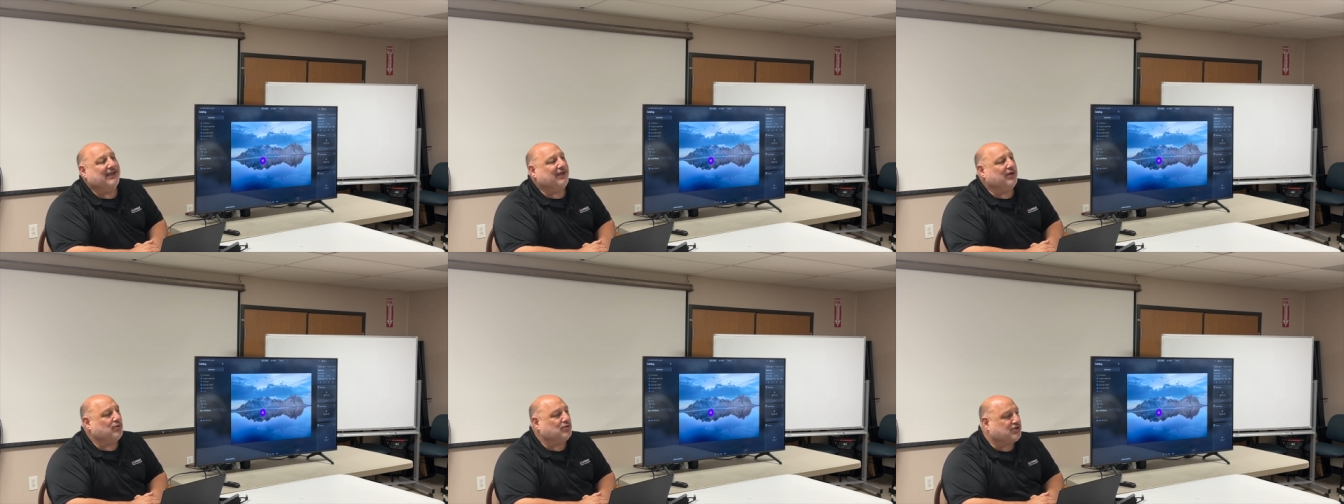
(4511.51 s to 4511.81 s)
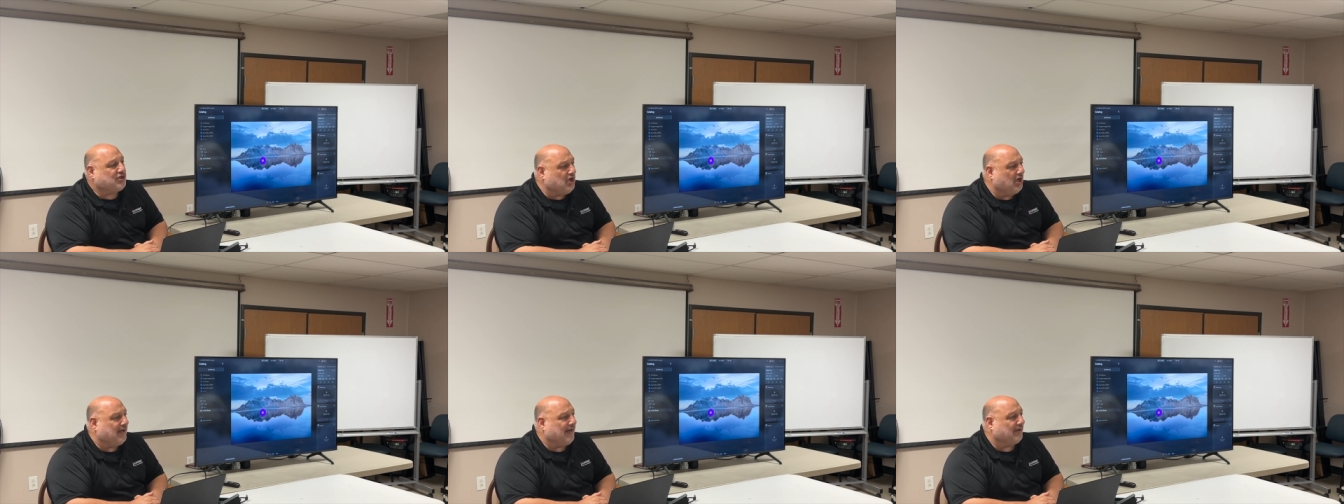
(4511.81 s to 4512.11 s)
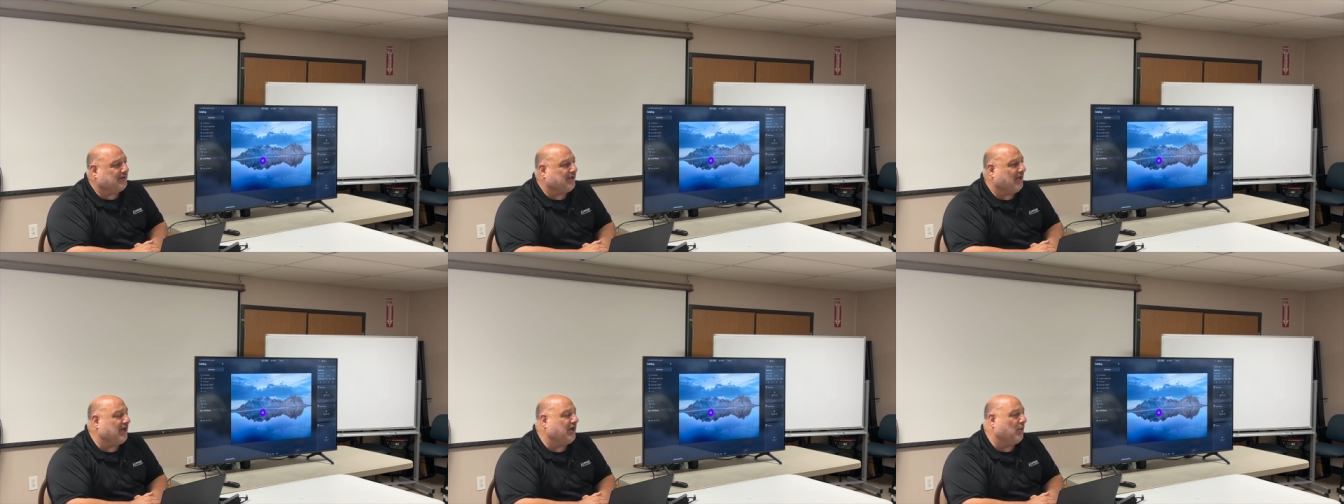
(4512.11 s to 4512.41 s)
He was good.
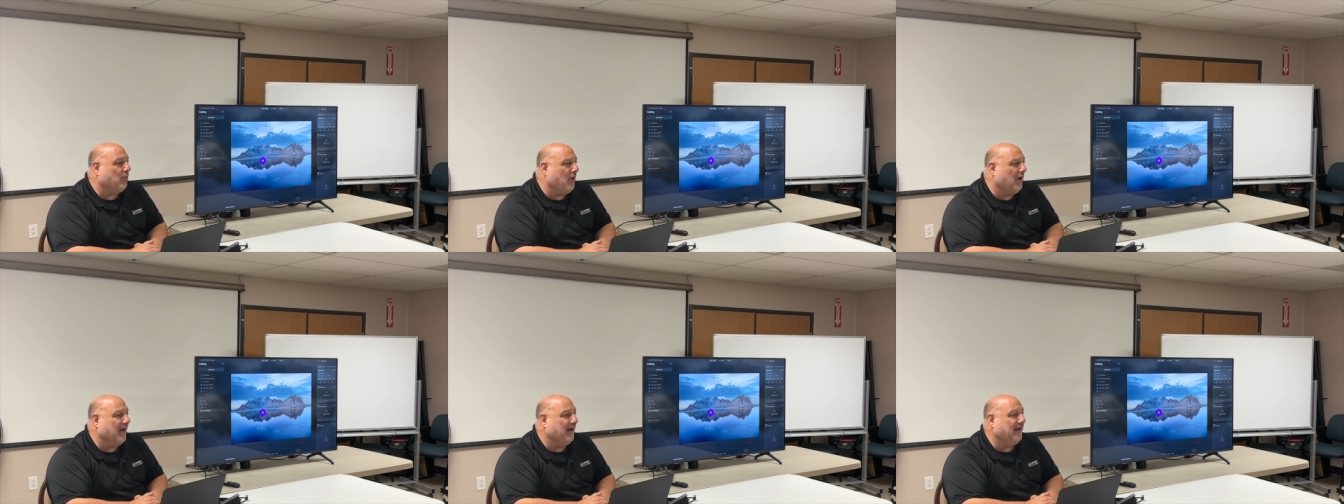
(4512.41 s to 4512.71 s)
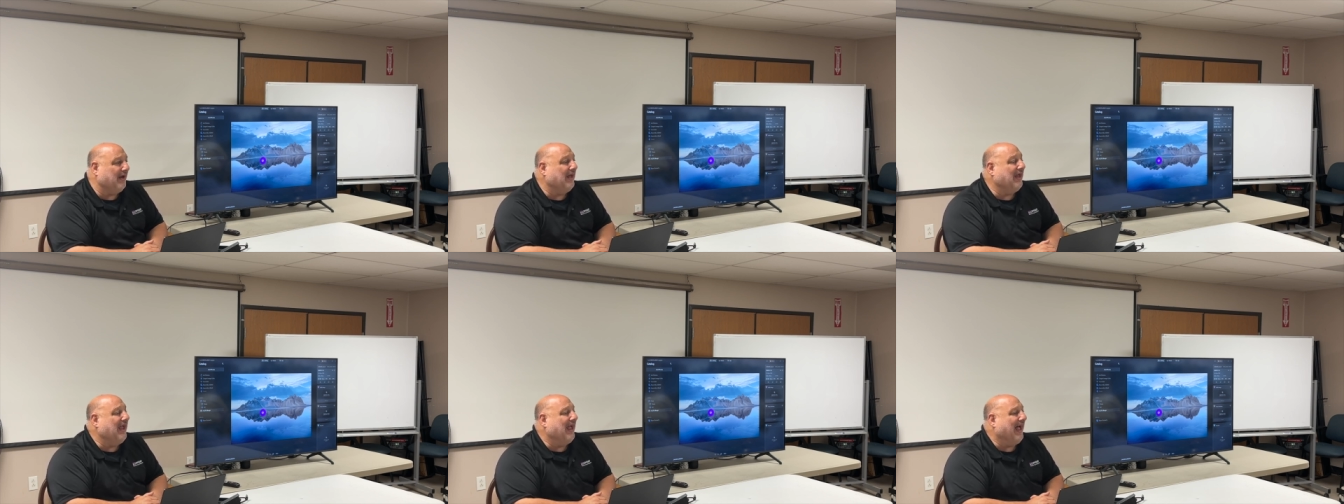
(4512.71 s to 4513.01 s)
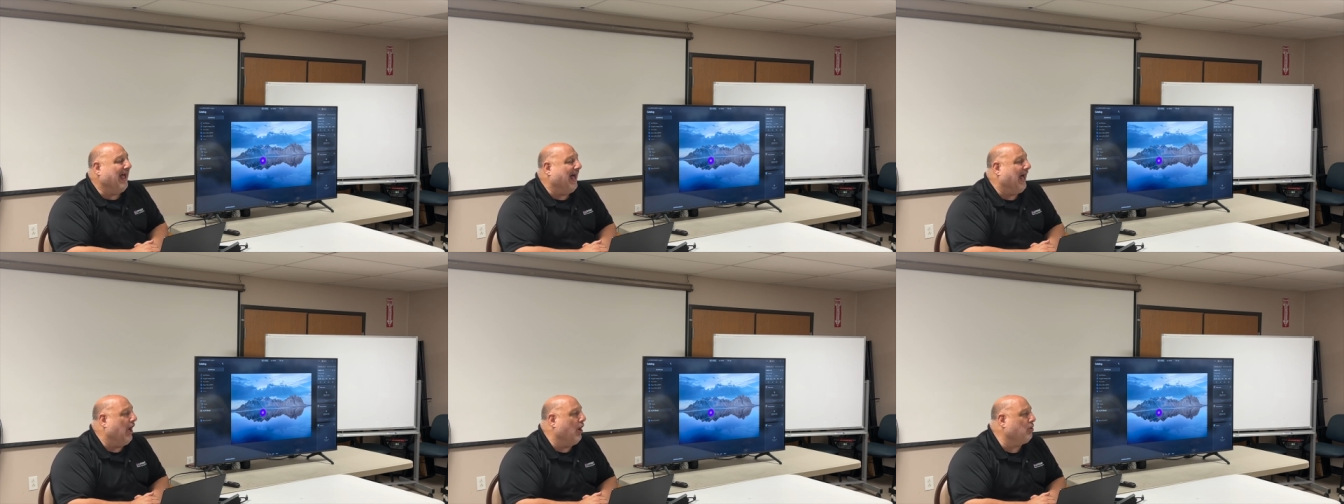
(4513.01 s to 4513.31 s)
I'll tell you what,
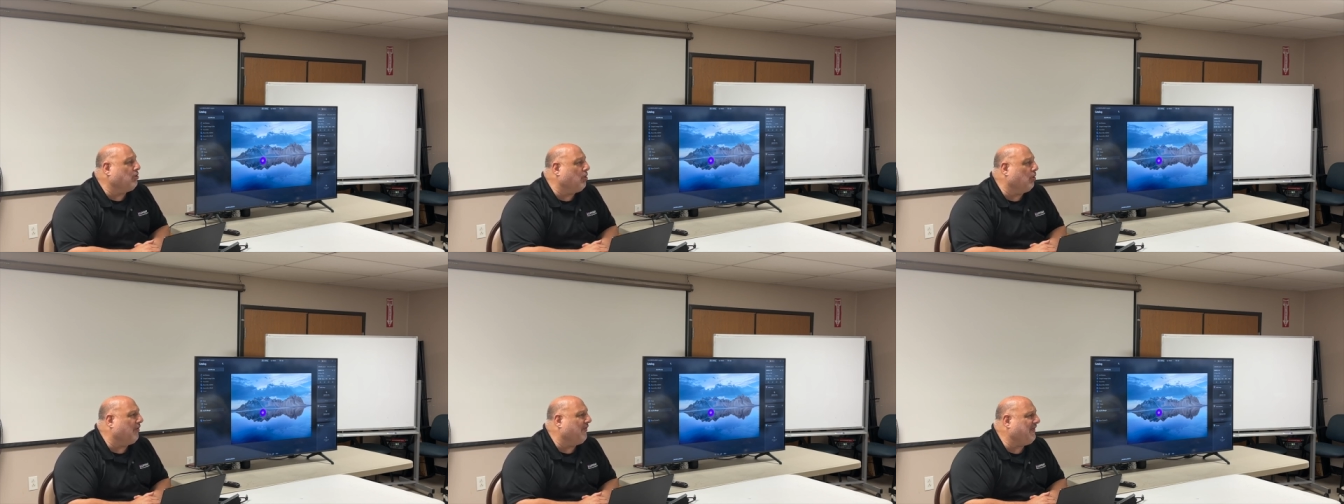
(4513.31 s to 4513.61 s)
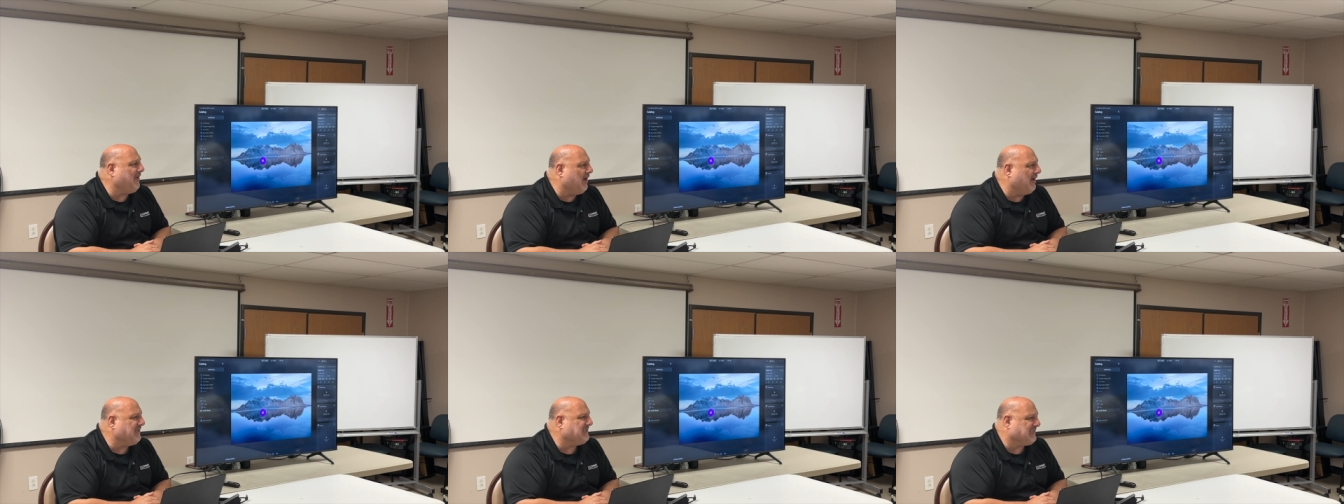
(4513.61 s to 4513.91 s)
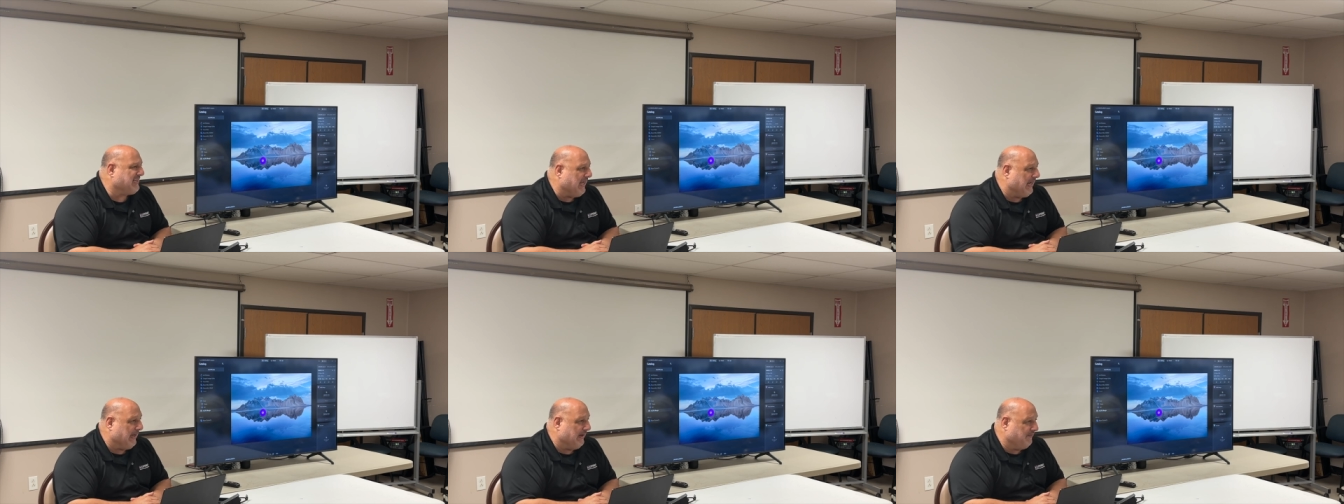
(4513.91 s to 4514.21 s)
I'll go to the ice
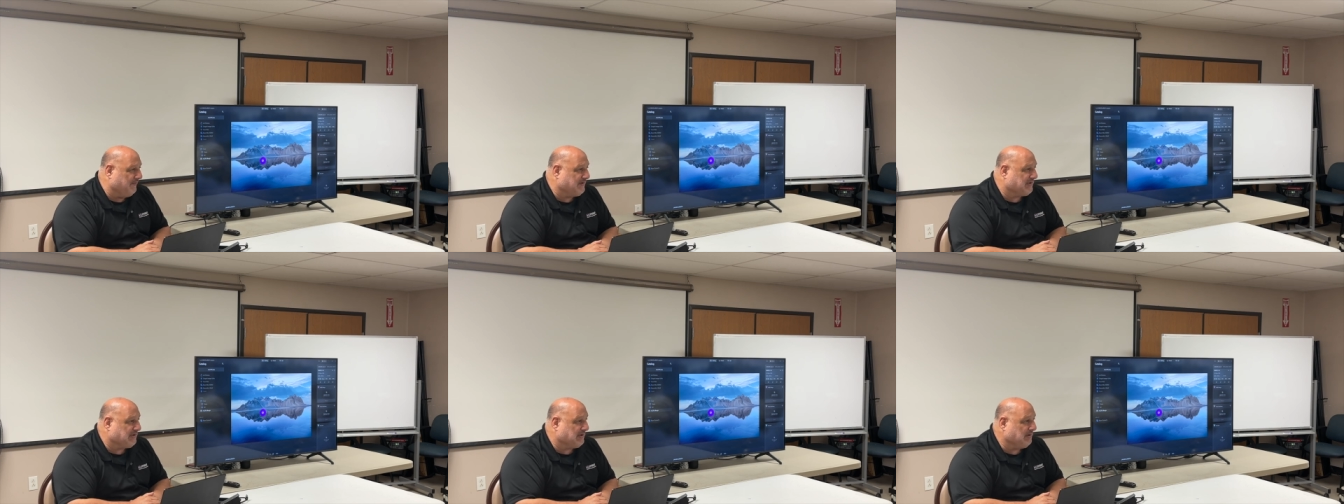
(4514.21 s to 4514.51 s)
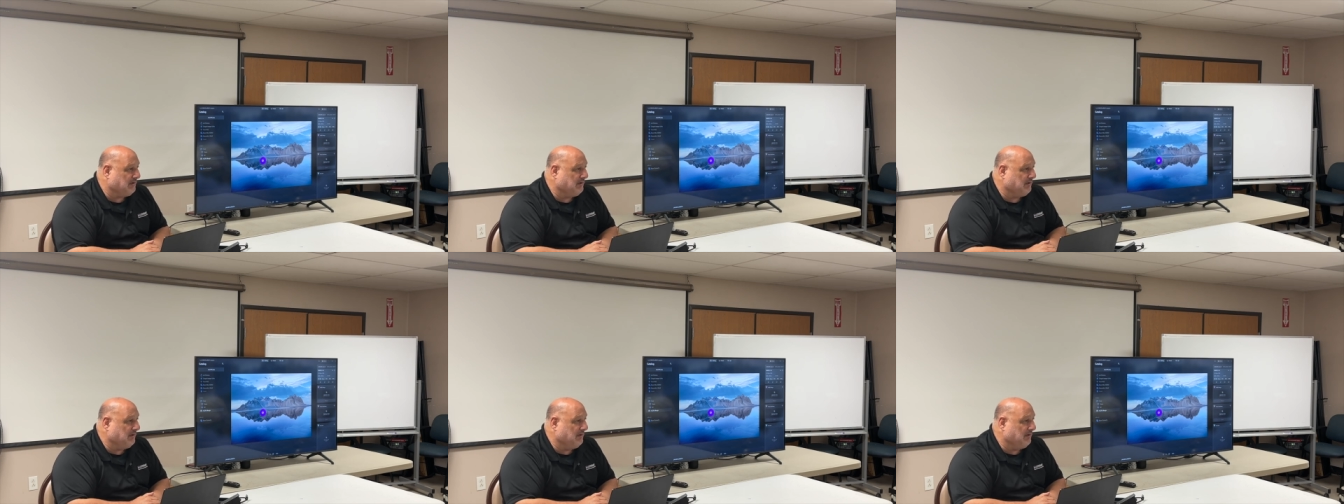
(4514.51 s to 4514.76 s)
caves